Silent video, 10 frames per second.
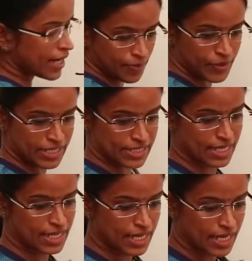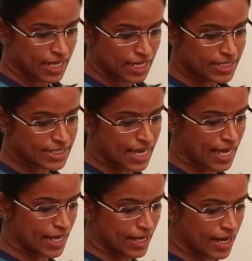adaptation. This
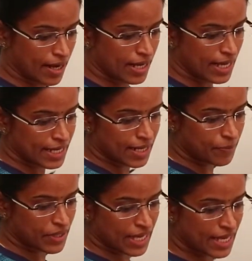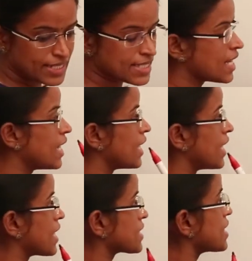NAPA is
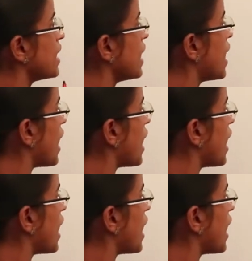National